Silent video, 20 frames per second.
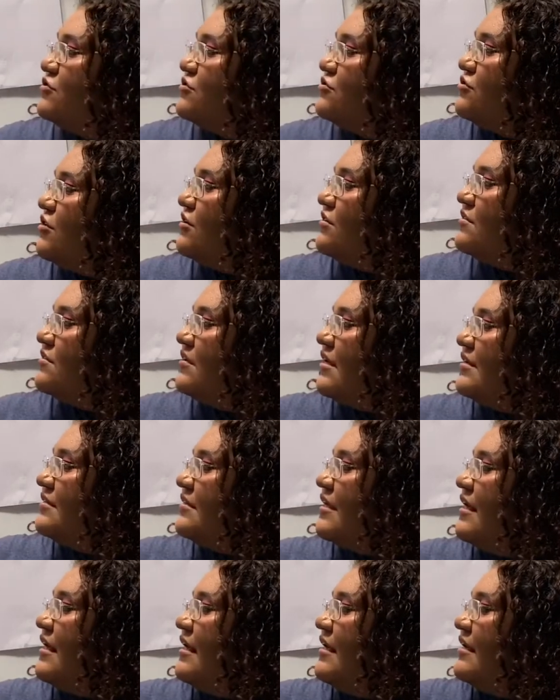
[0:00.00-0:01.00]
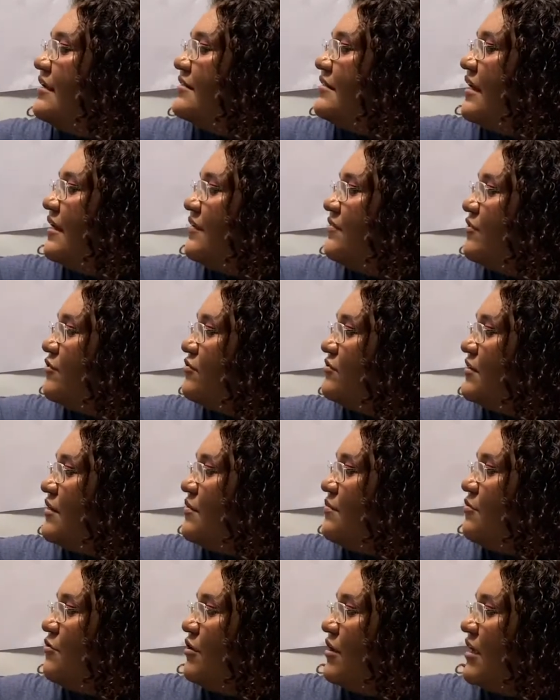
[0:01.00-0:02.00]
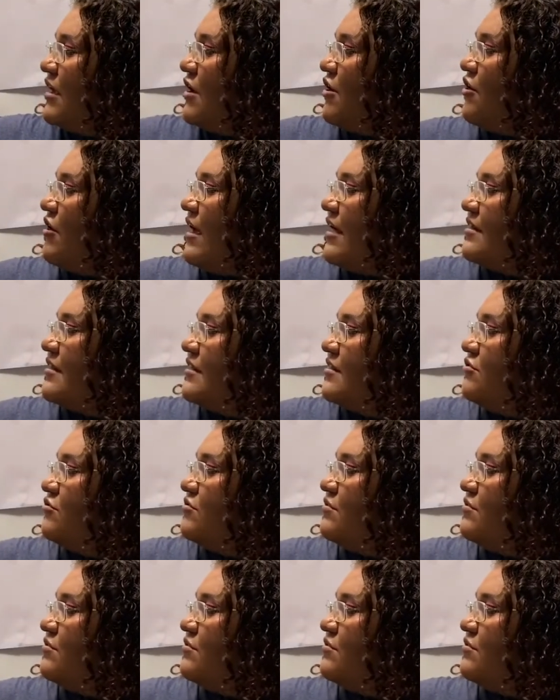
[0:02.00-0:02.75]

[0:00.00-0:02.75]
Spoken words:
chart says is that if there's a number here and then there's a